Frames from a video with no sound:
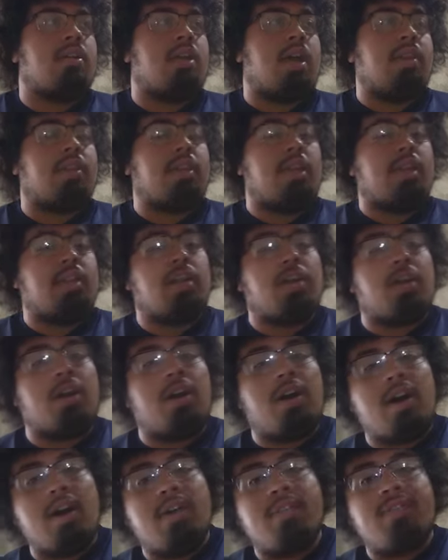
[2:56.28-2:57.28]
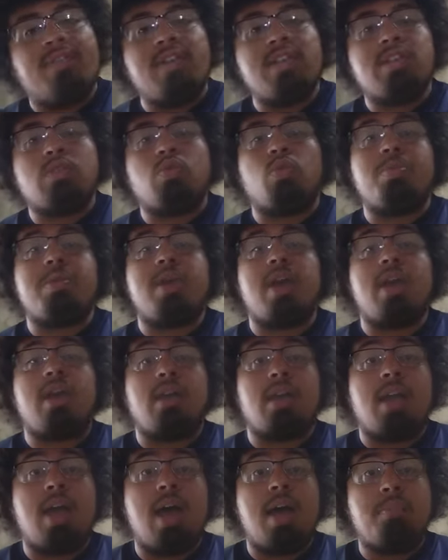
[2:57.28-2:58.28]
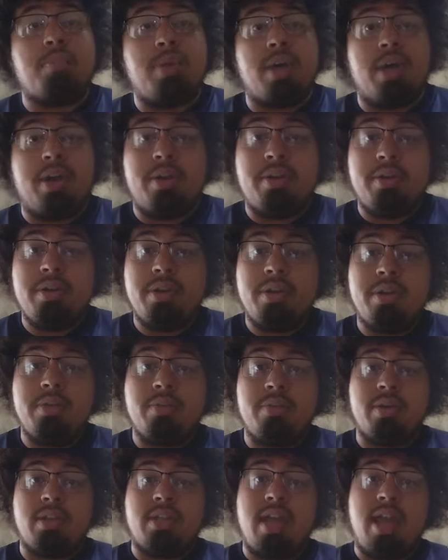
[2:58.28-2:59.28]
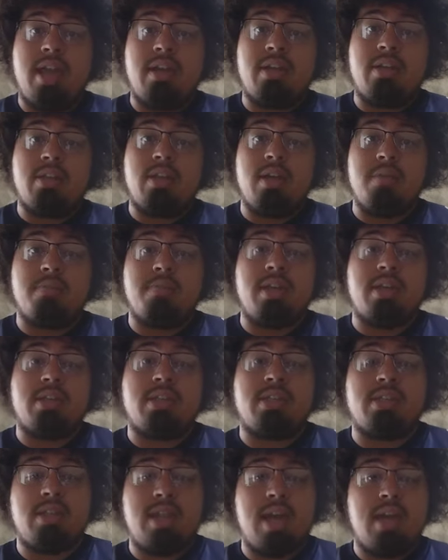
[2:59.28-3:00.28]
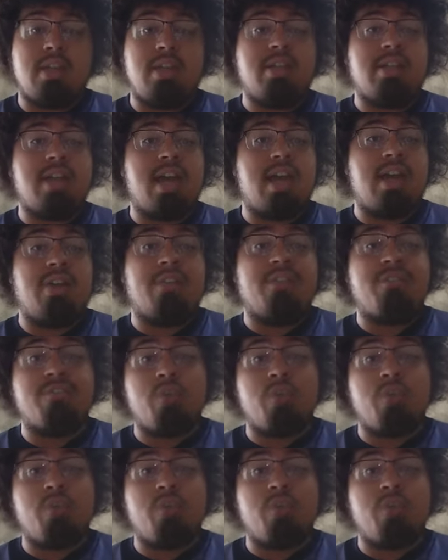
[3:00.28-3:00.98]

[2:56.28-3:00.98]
I think their offense will be a lot better with Kade Klubnik, Now that he's had a